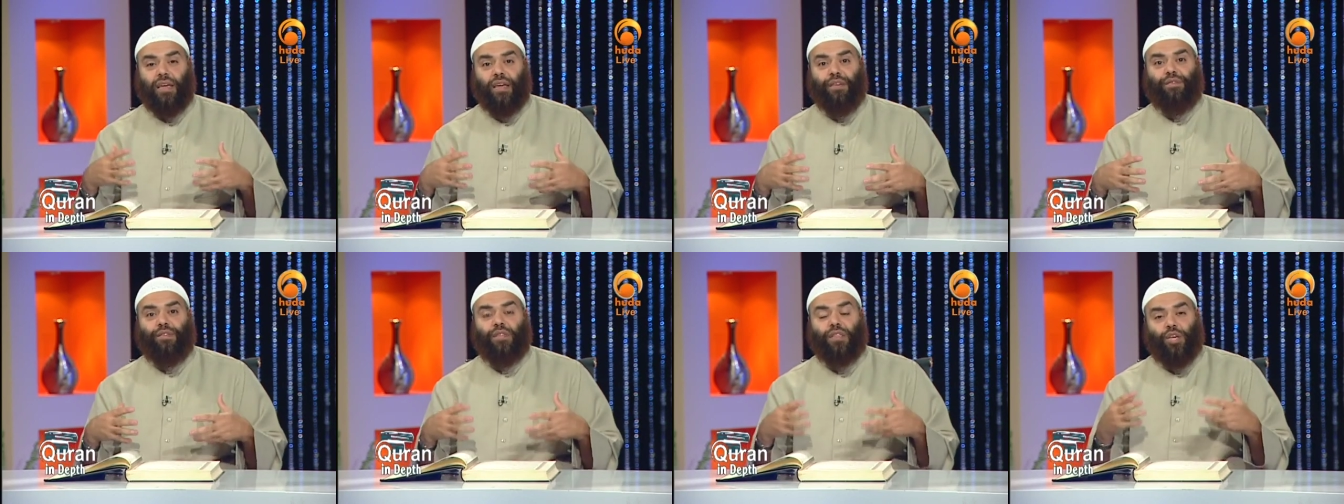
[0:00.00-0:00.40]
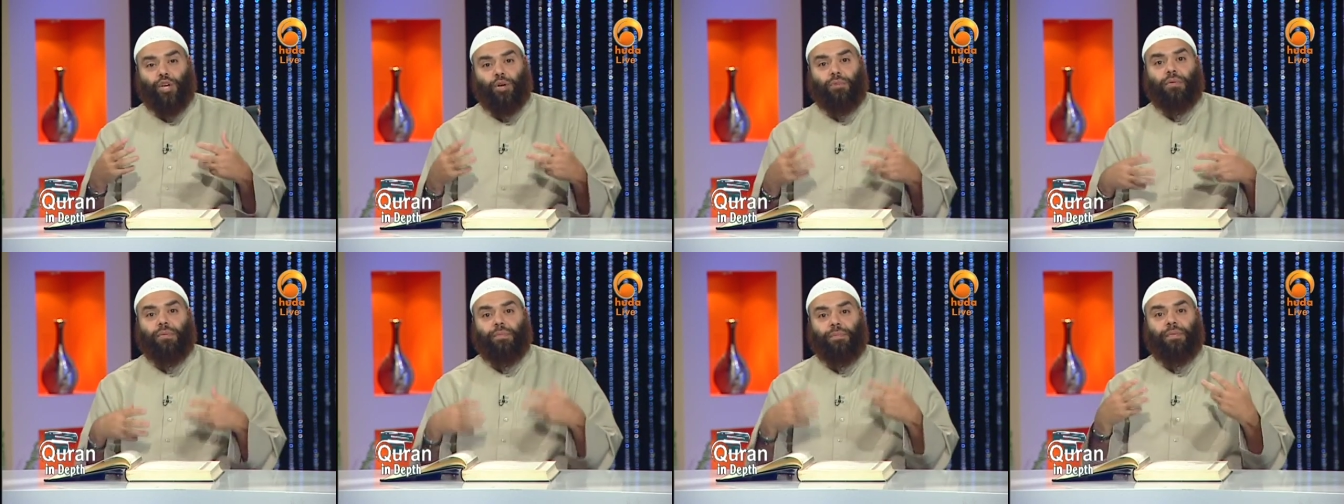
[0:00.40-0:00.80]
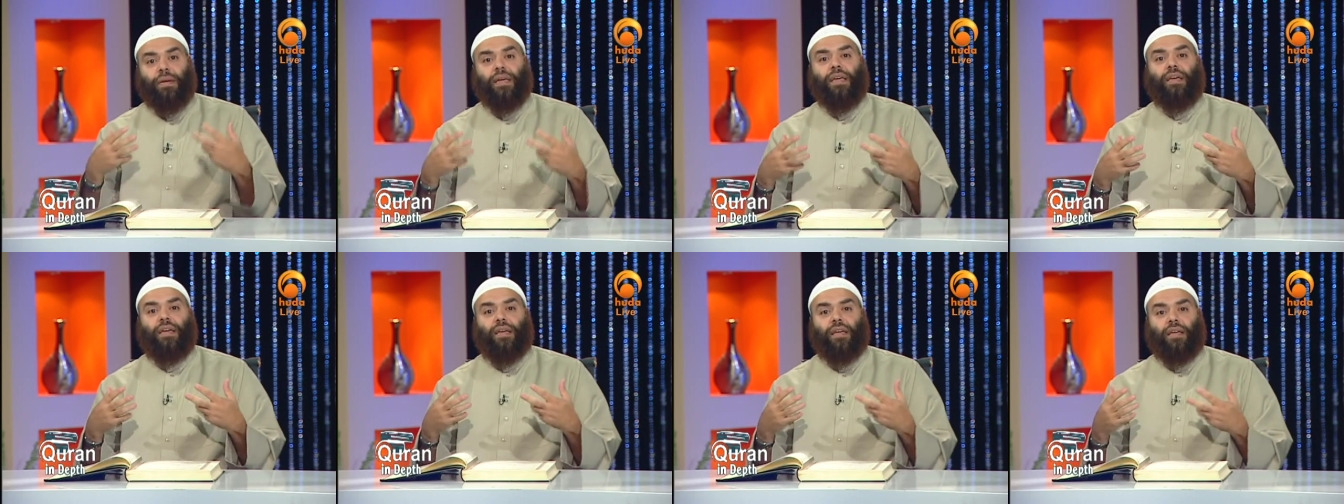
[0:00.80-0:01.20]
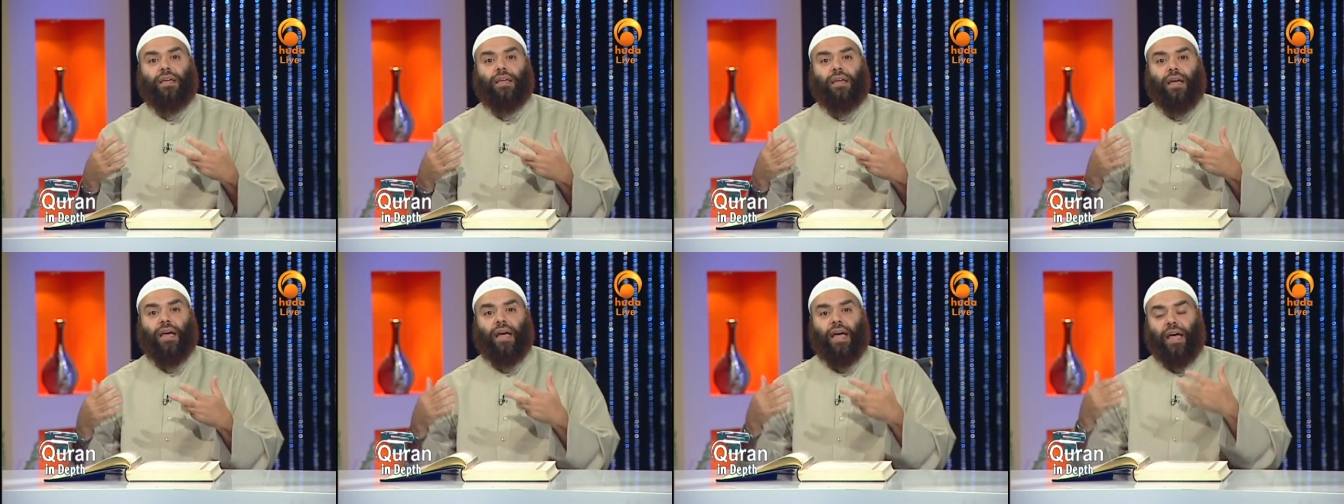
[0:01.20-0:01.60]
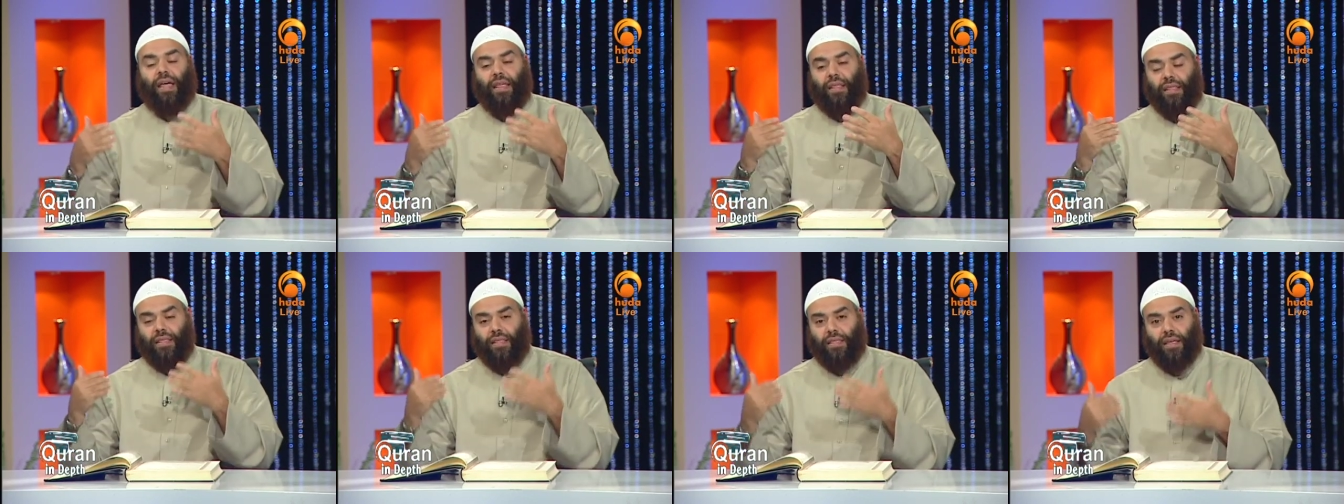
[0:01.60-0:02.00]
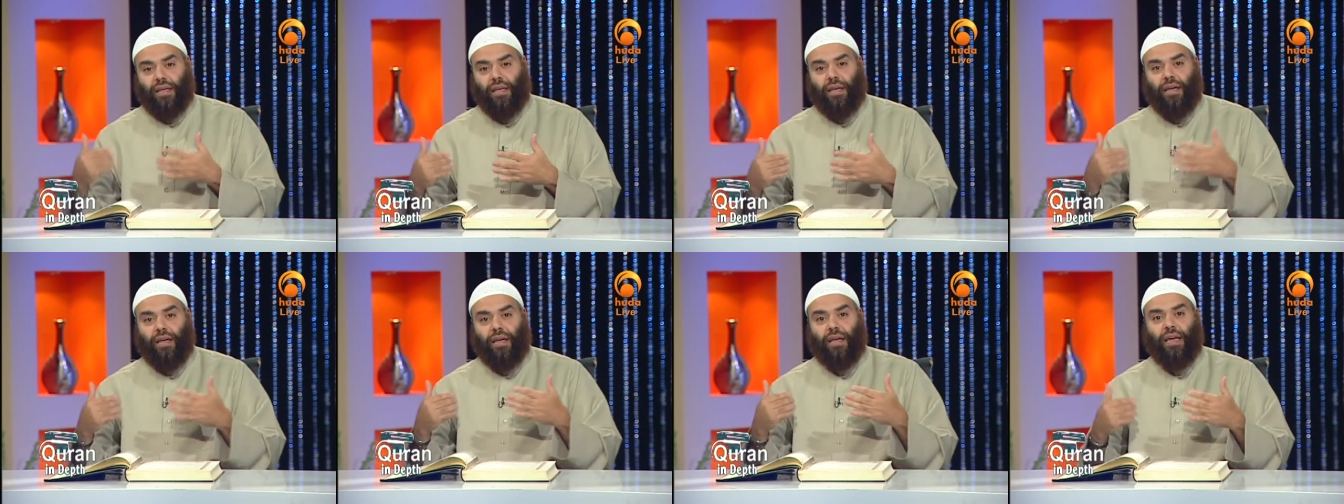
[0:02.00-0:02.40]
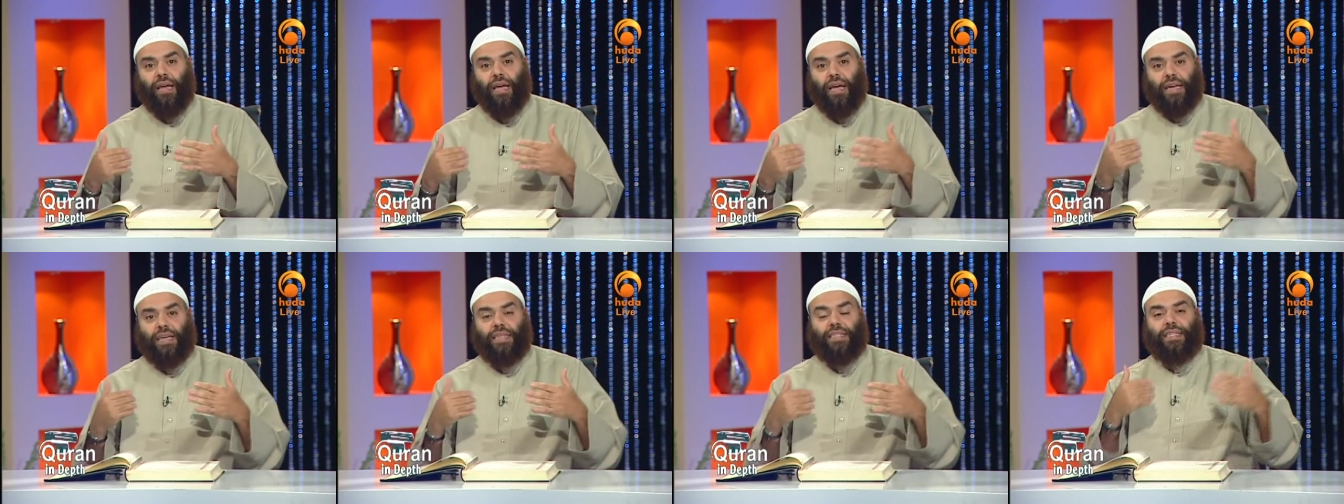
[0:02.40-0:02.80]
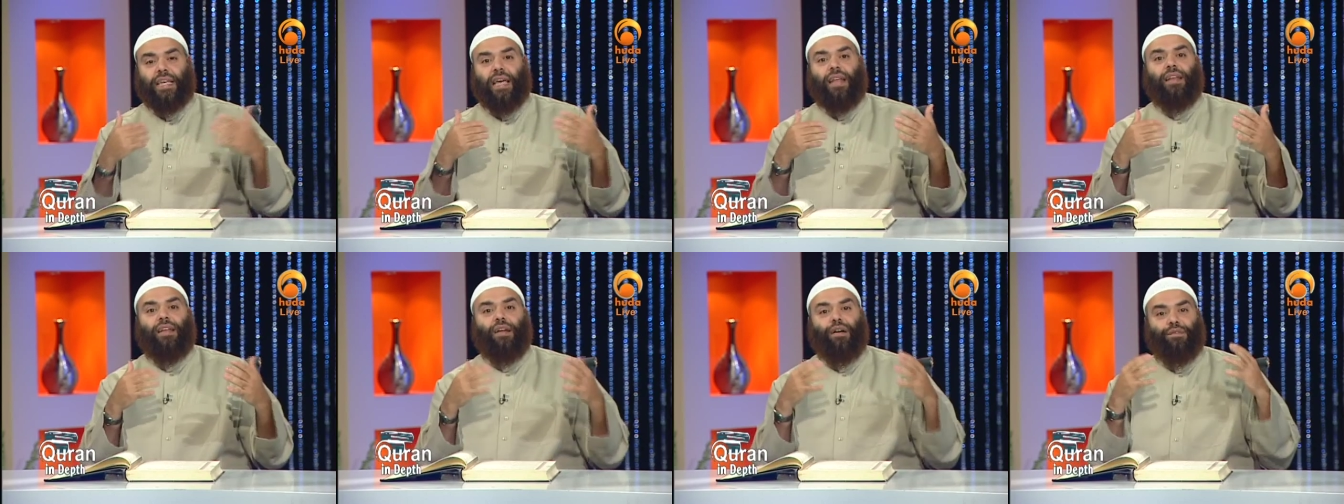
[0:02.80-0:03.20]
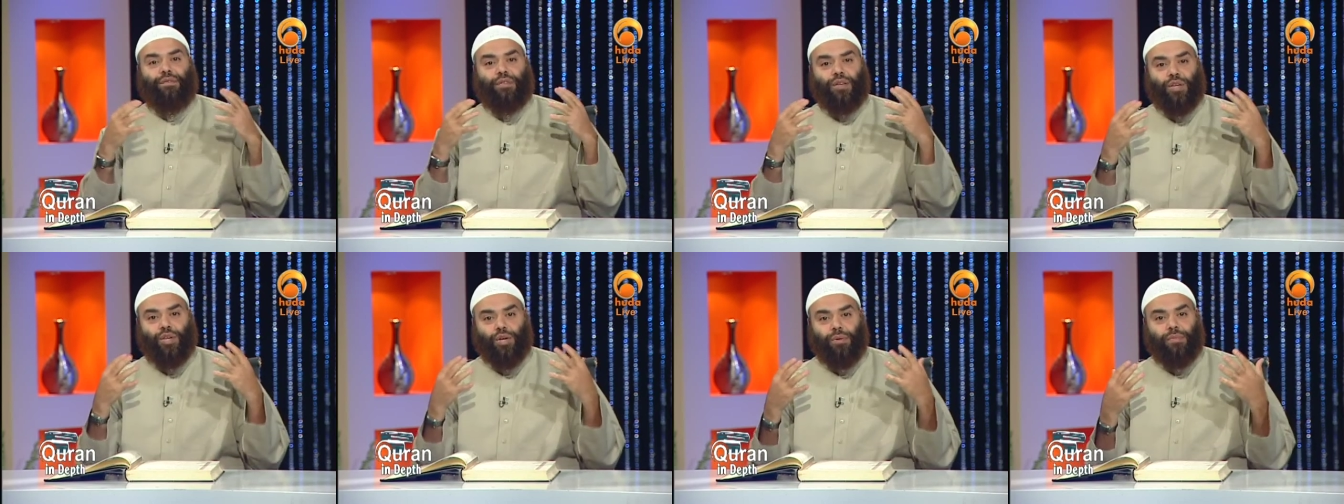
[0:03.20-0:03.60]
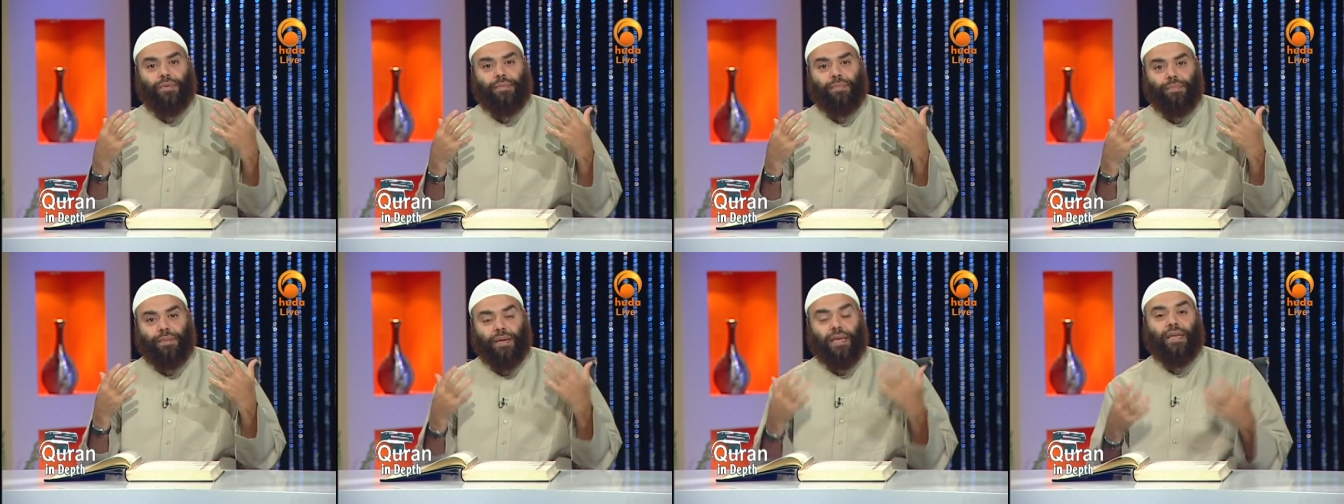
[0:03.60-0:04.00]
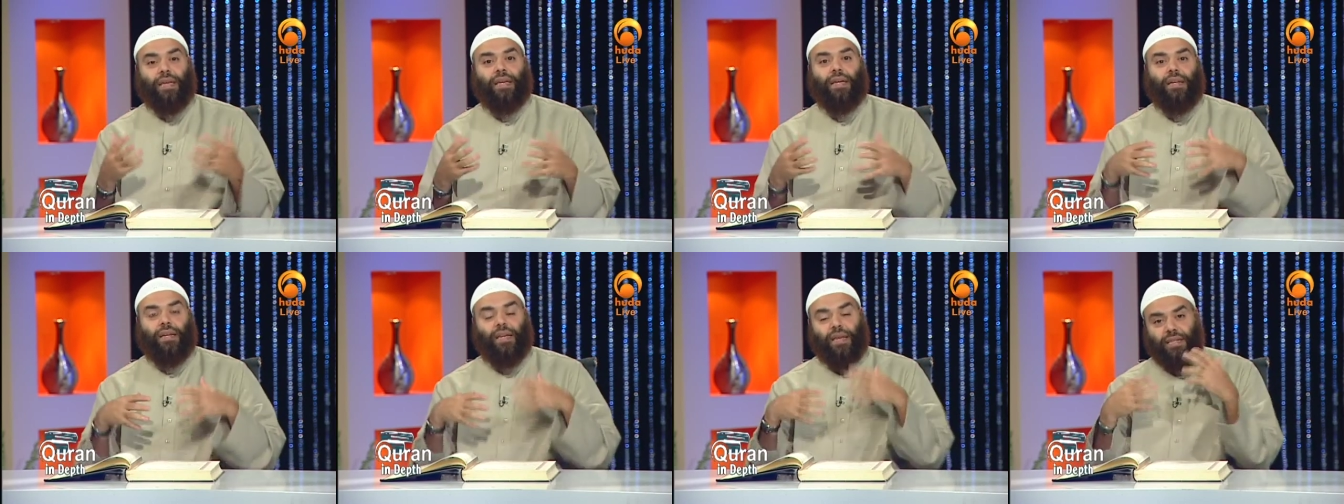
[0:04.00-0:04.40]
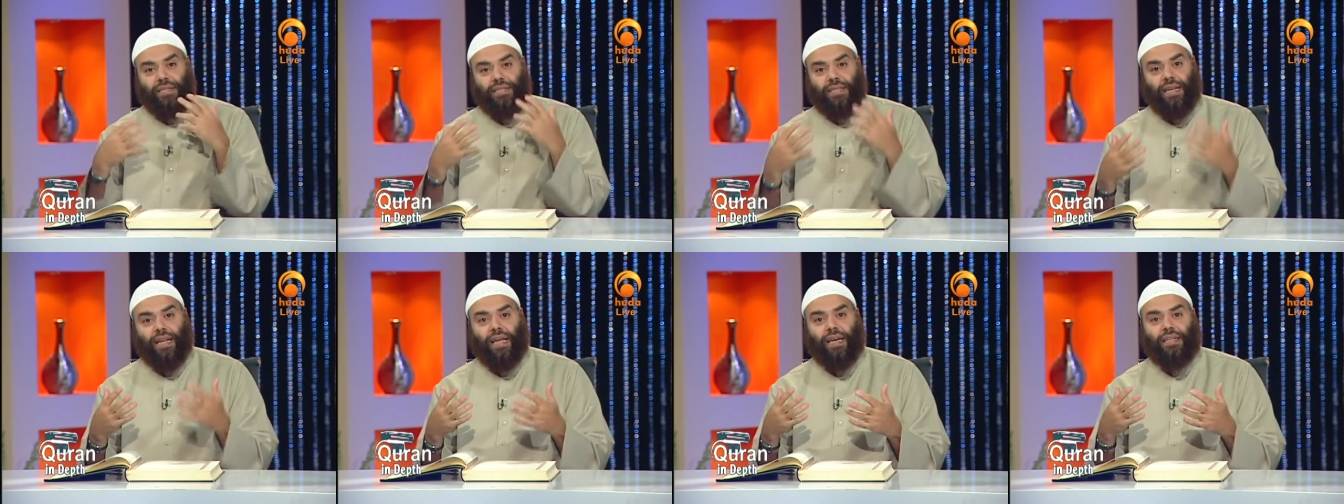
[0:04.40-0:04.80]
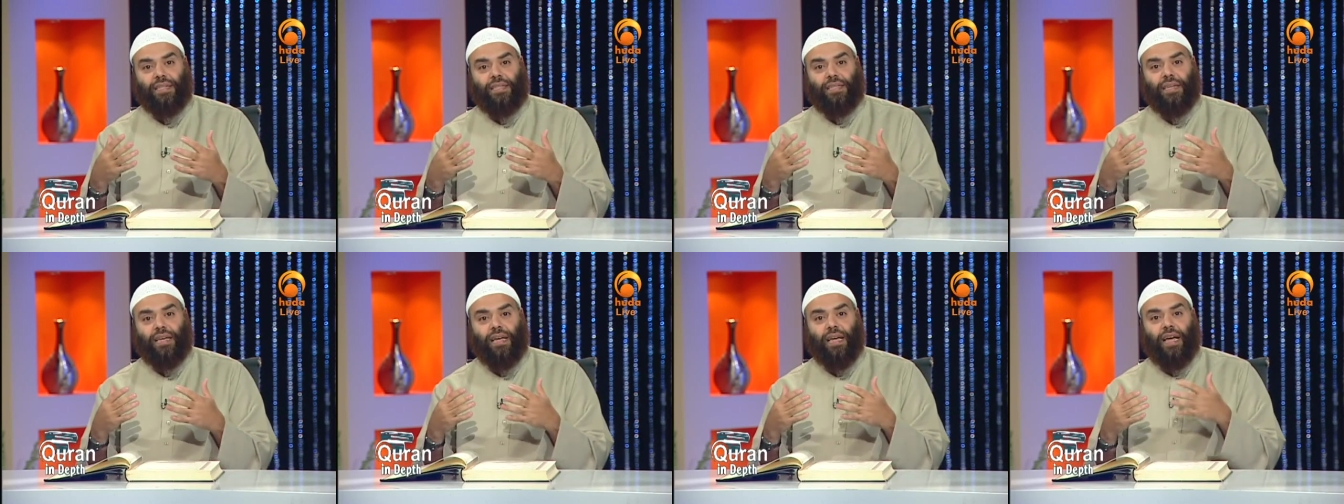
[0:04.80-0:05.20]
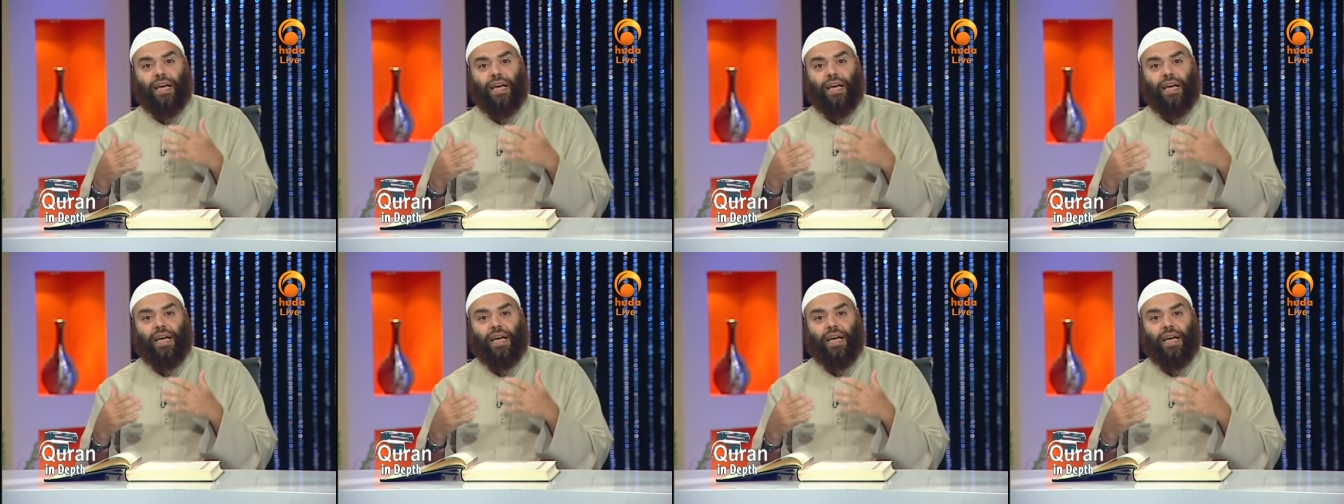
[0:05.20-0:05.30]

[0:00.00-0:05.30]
even the human being and the excel of the human being and intellect